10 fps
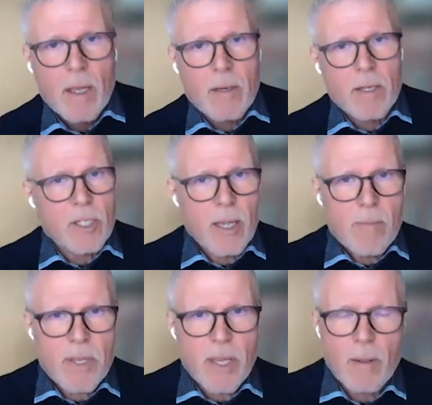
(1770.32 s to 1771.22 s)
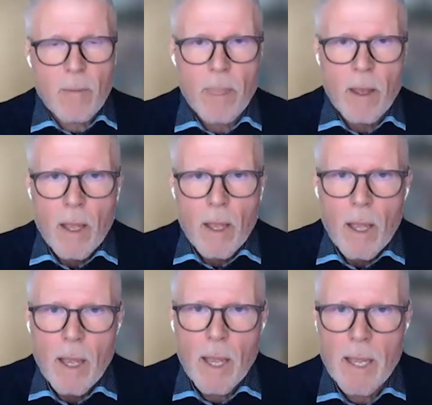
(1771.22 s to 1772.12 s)
The same thing.
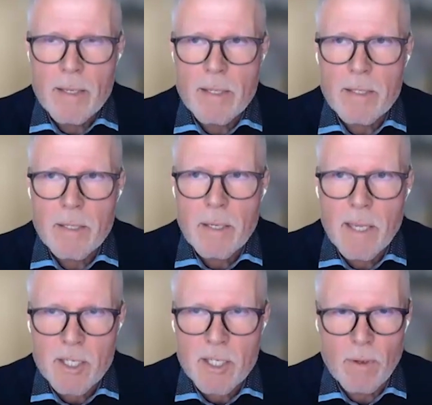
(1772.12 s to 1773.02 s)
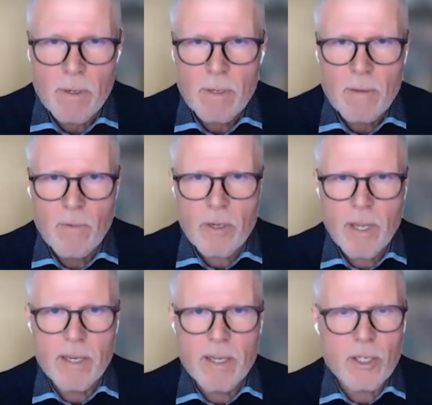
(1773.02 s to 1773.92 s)
And guess what? What
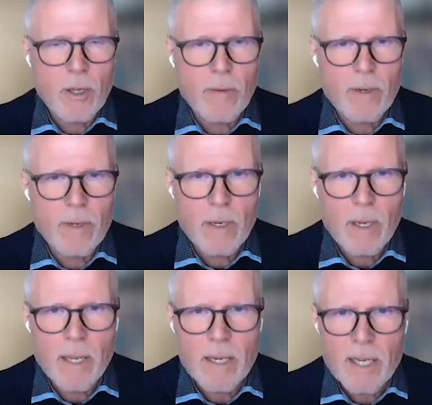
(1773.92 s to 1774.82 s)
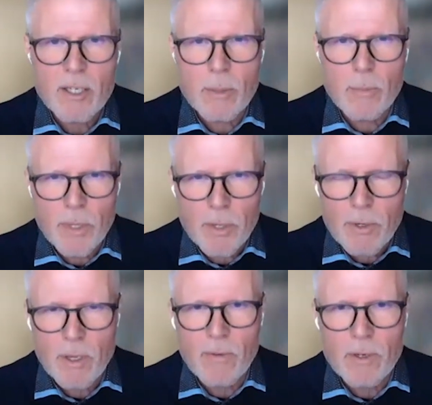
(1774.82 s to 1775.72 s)
they discovered, and that is the
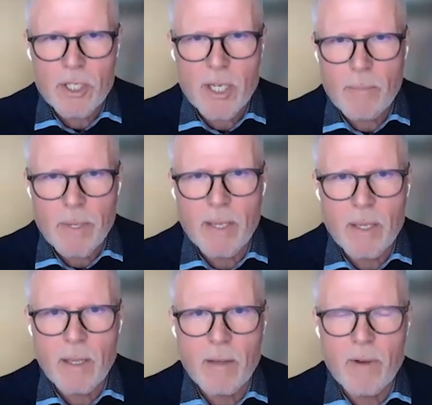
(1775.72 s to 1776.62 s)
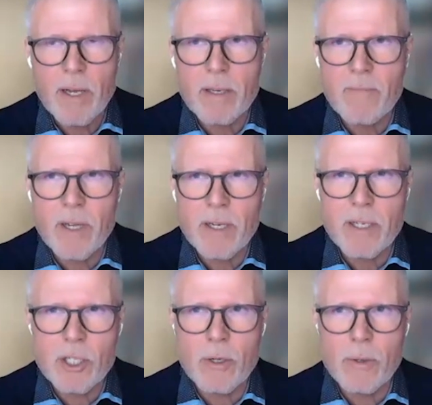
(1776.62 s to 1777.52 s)
beauty of what is happening and why it
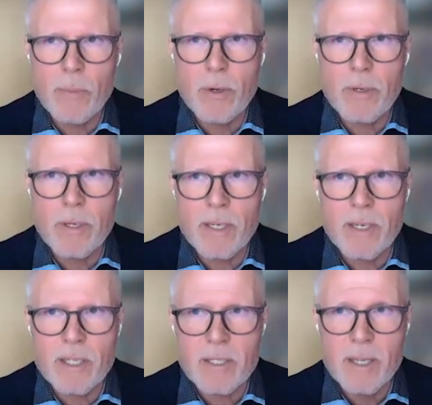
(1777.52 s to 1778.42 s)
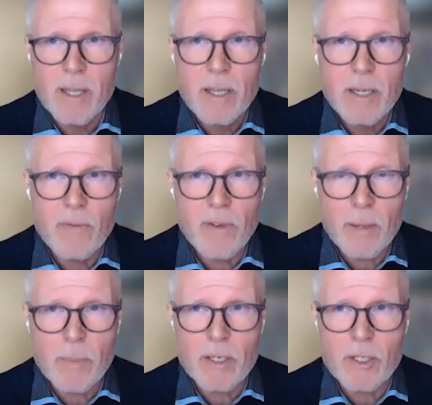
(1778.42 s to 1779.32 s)
is so important that this
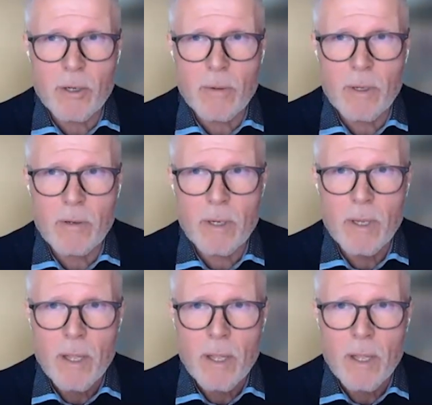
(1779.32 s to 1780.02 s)
development is going on,